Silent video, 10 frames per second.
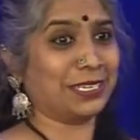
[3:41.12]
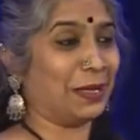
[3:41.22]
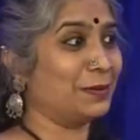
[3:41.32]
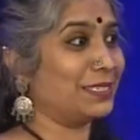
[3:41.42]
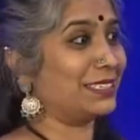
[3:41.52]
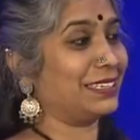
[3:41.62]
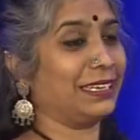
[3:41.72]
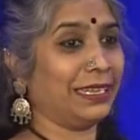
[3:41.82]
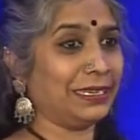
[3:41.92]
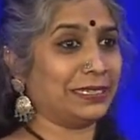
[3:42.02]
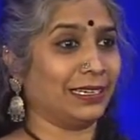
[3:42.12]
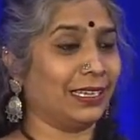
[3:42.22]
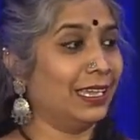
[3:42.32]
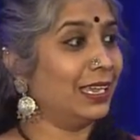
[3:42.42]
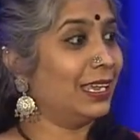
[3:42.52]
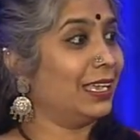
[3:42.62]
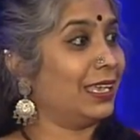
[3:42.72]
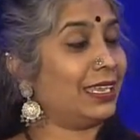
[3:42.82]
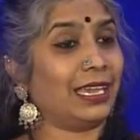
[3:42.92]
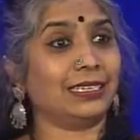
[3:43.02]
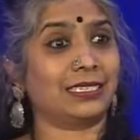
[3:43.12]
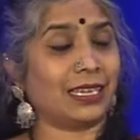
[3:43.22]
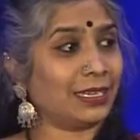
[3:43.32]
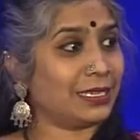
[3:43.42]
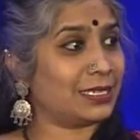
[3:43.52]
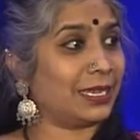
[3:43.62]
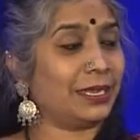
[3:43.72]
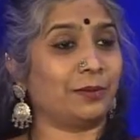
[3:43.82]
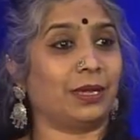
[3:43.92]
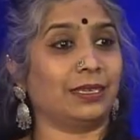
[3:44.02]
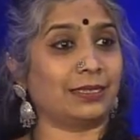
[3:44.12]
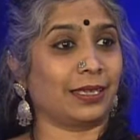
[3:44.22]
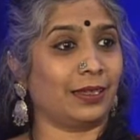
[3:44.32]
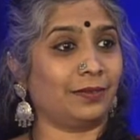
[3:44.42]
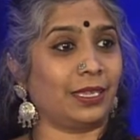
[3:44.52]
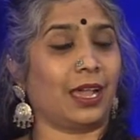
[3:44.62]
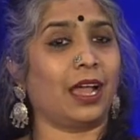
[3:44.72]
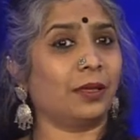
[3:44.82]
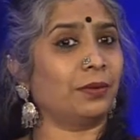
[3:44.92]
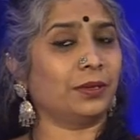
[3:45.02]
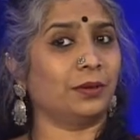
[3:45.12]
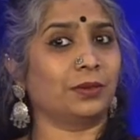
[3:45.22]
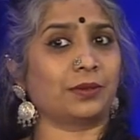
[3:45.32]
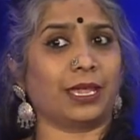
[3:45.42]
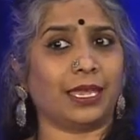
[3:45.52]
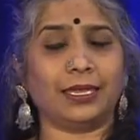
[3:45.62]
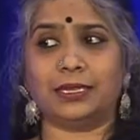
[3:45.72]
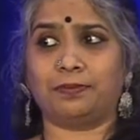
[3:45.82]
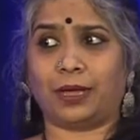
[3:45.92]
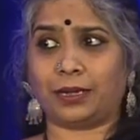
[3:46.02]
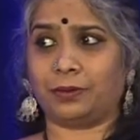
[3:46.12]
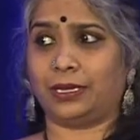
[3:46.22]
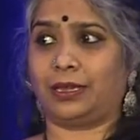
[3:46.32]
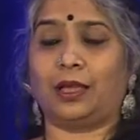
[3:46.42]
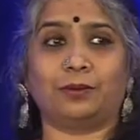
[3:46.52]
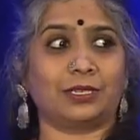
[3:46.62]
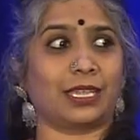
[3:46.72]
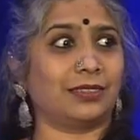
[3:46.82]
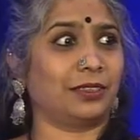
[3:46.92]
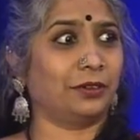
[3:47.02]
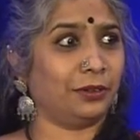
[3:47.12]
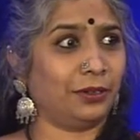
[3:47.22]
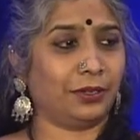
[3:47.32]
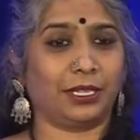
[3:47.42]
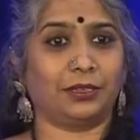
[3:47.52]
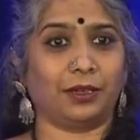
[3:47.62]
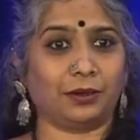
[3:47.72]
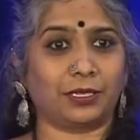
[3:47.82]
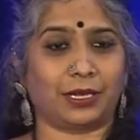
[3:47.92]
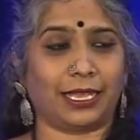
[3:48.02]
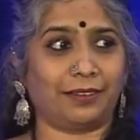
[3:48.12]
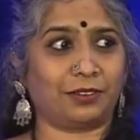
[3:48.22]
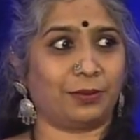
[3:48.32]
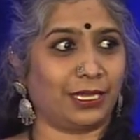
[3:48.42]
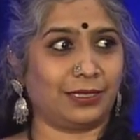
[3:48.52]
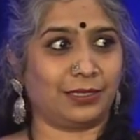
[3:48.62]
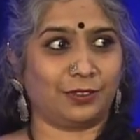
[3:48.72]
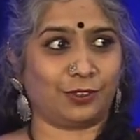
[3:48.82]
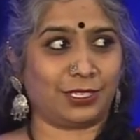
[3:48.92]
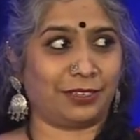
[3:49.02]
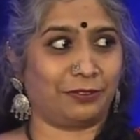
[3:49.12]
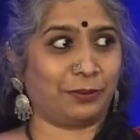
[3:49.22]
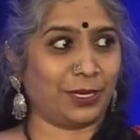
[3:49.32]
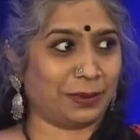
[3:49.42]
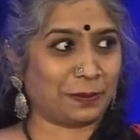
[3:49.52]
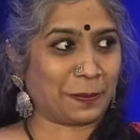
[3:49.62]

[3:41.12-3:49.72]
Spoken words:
visited later. And I started telling myself that I will go to any department now which has a good-looking doctor. I have to make this interesting for me.